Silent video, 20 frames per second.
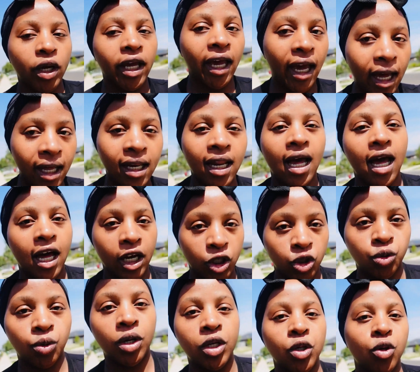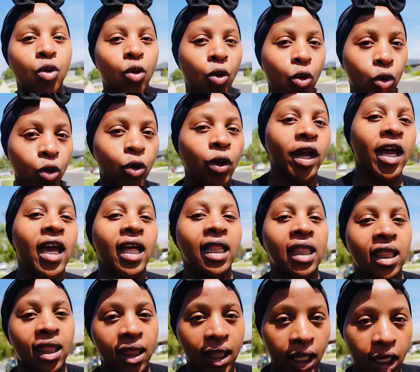can actually grow your hair
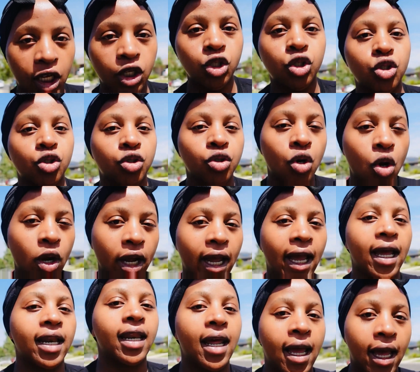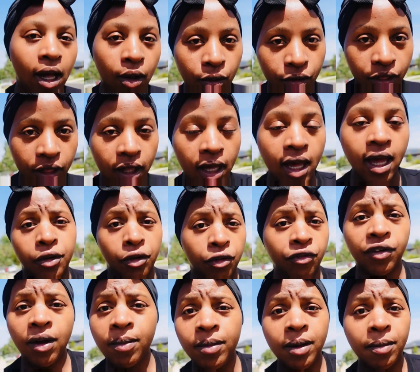thick, strong, and healthy. Your
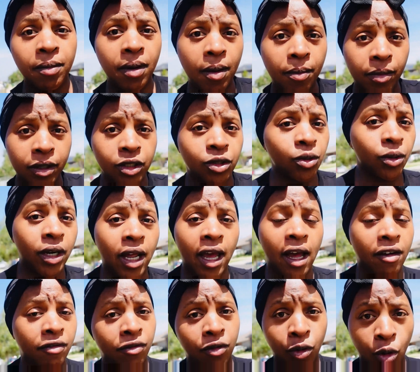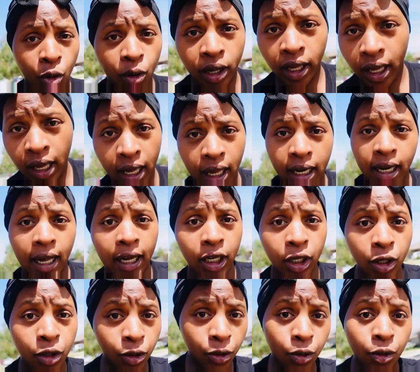family members don't have long hair
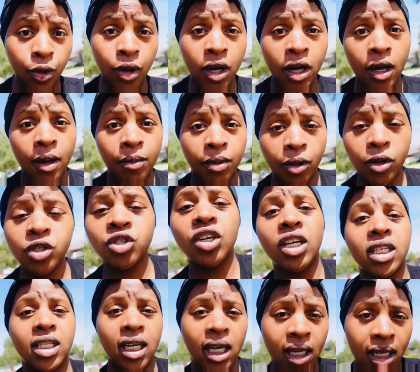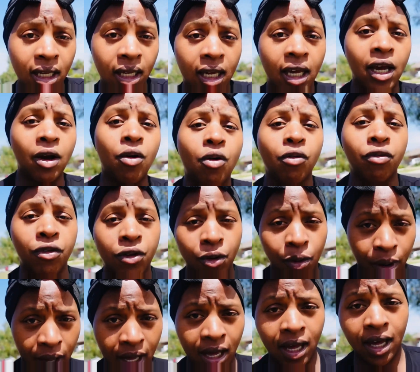like you because you're taking care of your
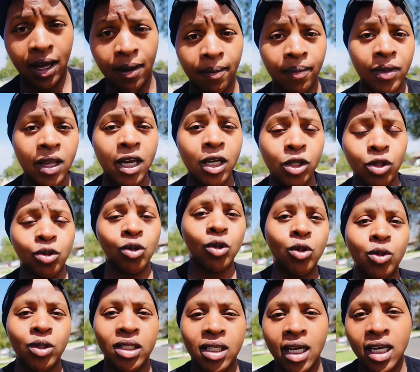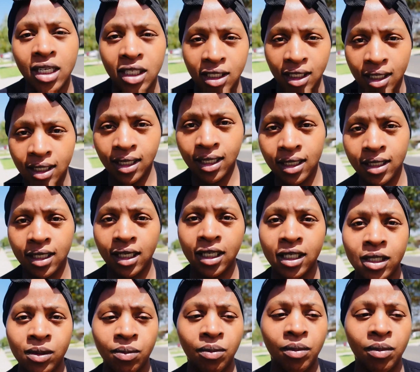hair. So to say genetics